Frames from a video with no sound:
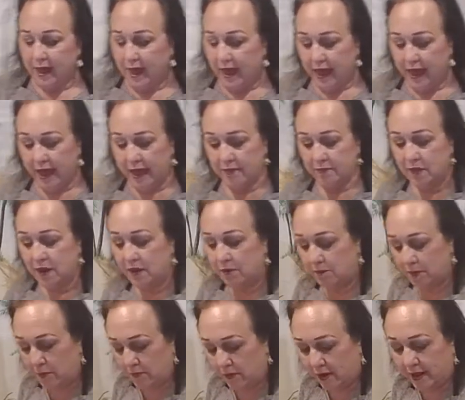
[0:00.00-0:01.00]
And then
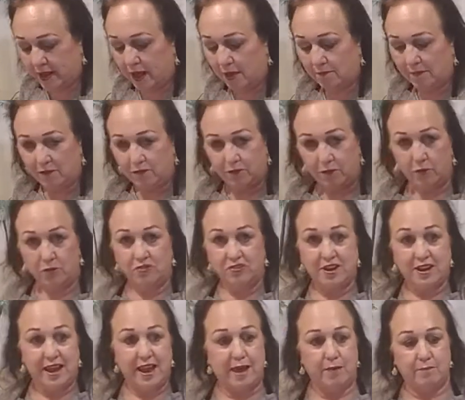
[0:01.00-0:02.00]
remember, I got my
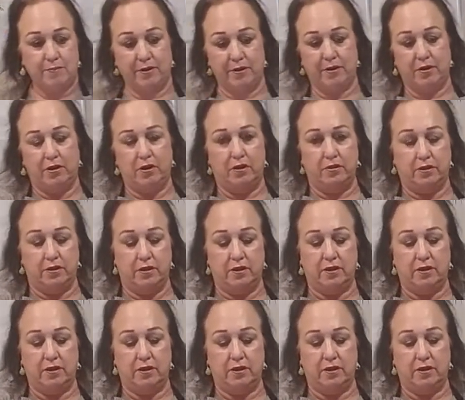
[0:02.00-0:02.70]
frozen hamburger. Look,